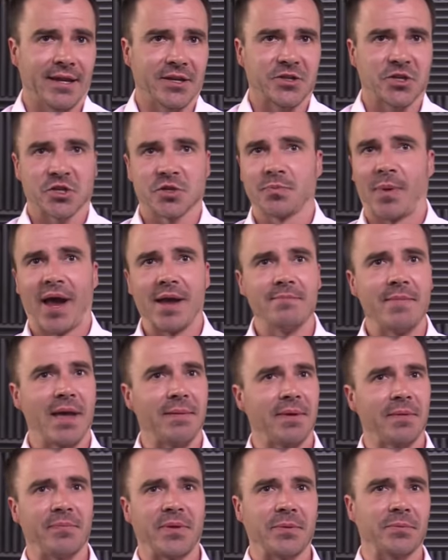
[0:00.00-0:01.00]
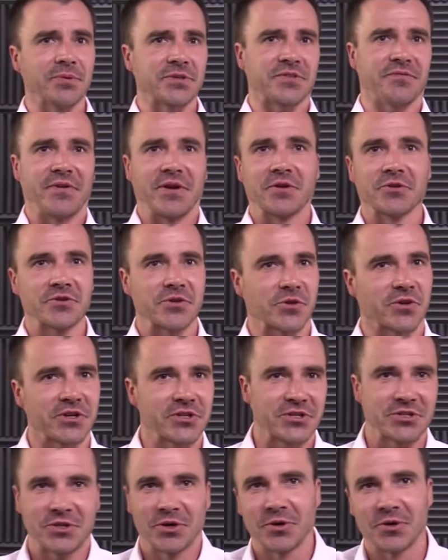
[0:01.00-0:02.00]
uh, despite maybe people's fears or
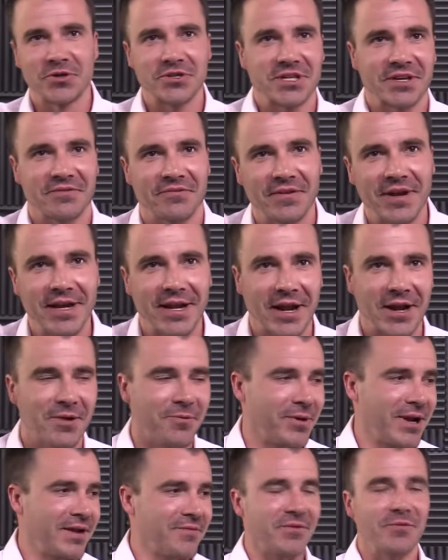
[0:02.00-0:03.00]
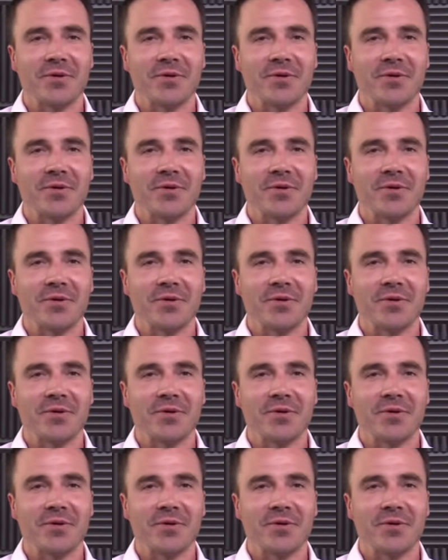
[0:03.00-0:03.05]
concerns at FIDE or whatever.